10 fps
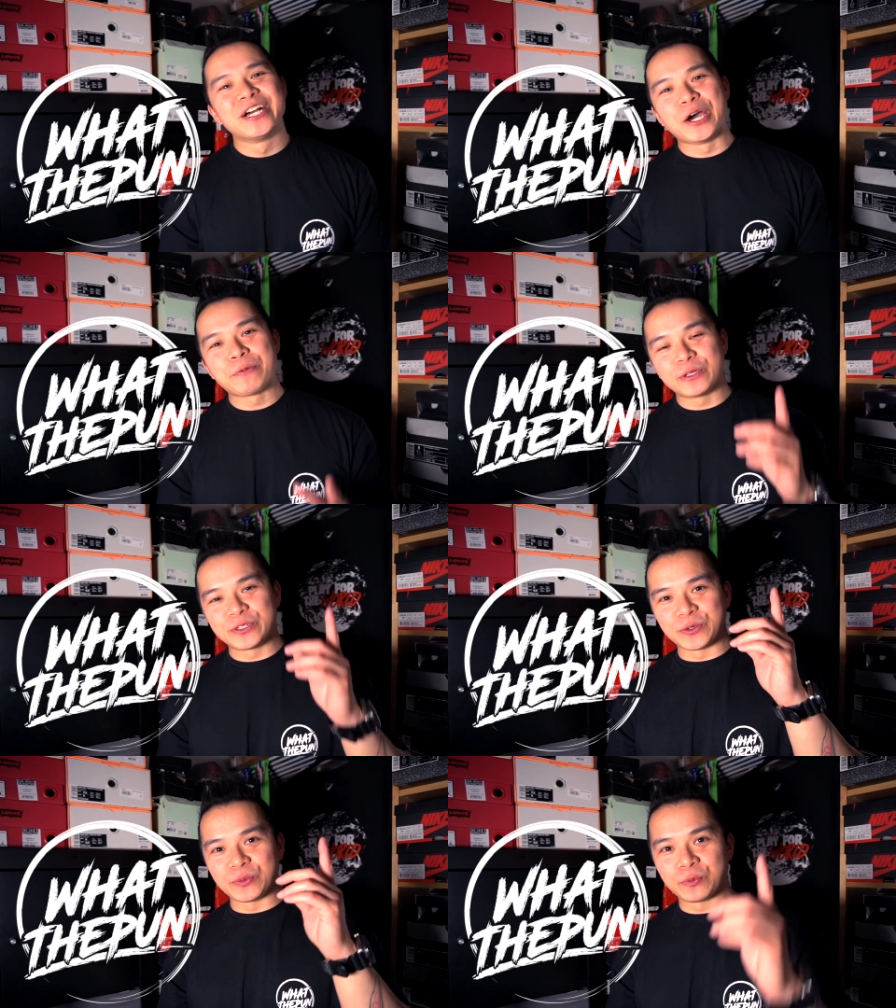Hope you're
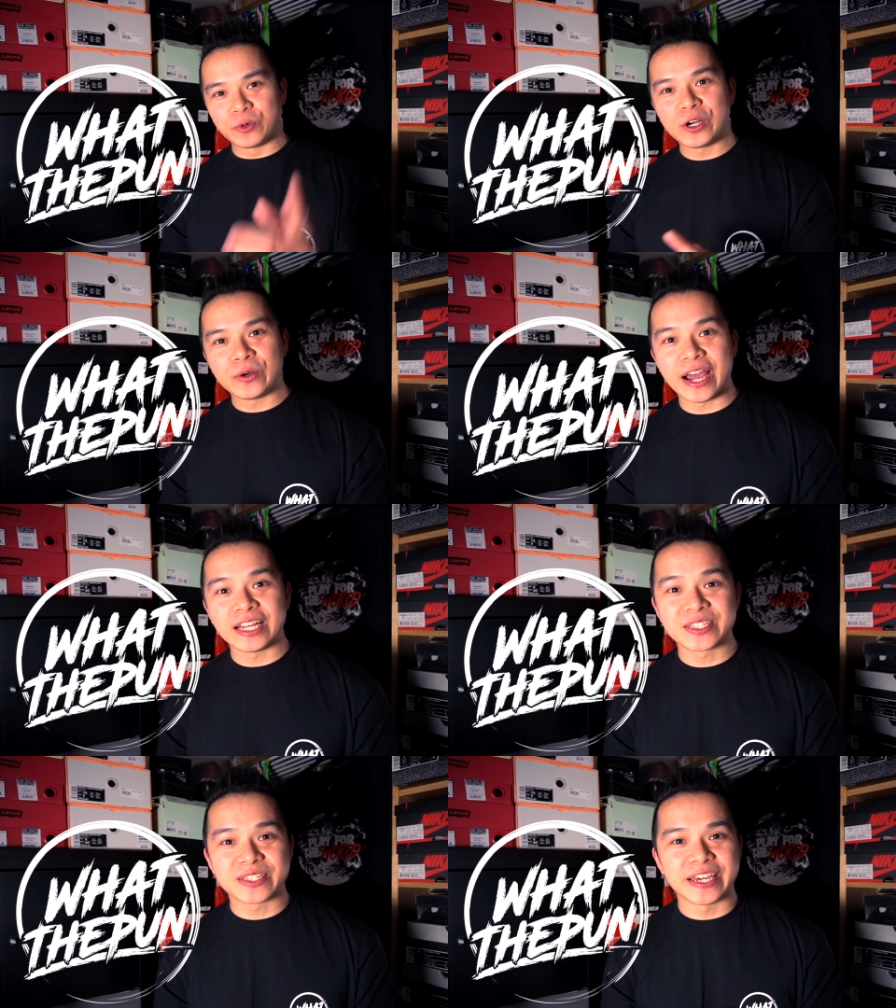doing well
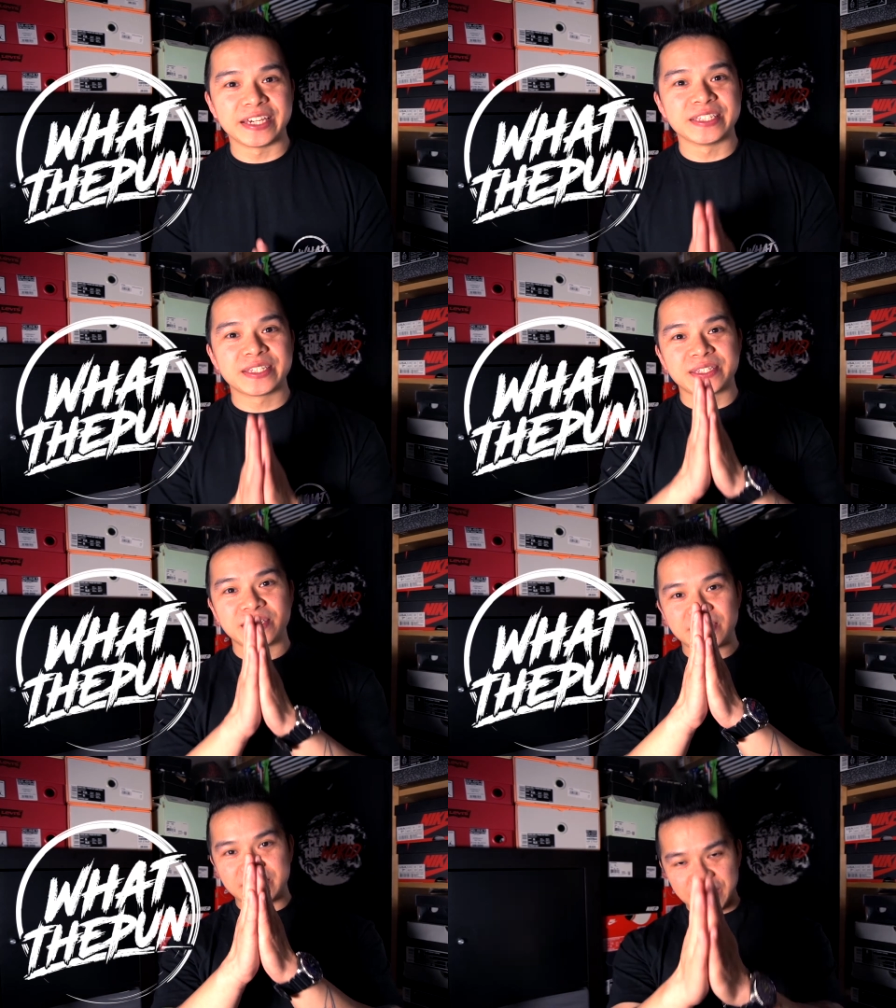and staying
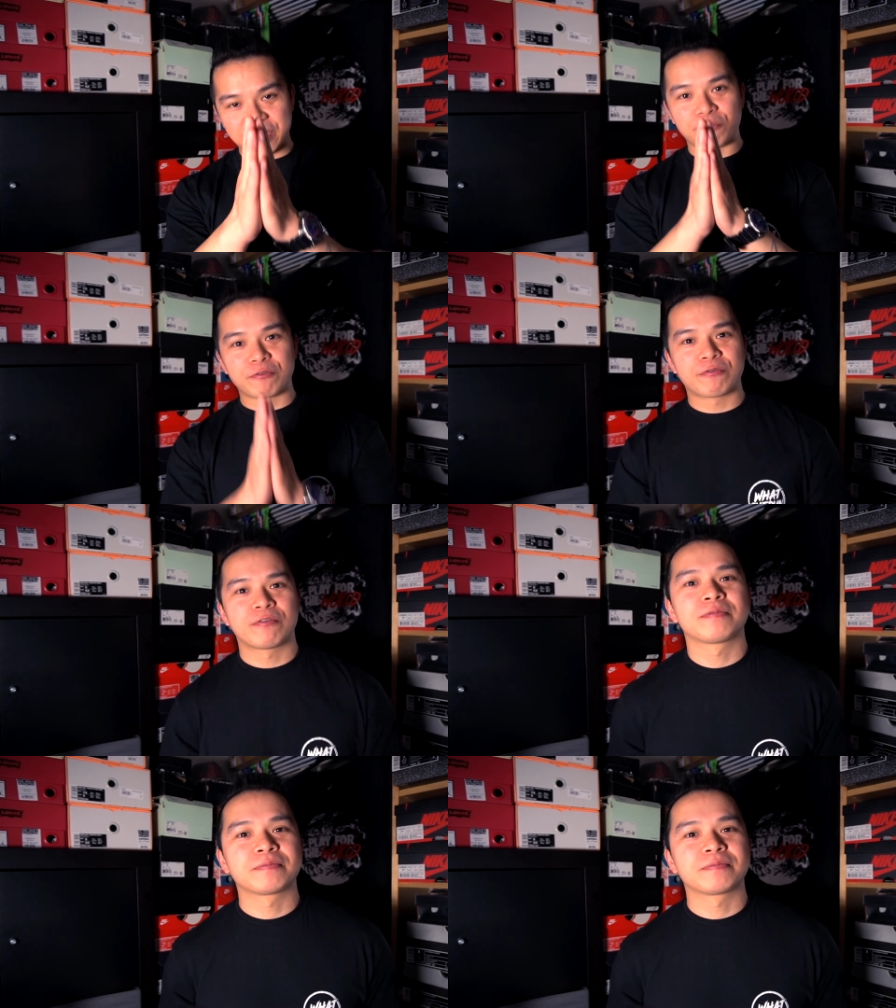safe.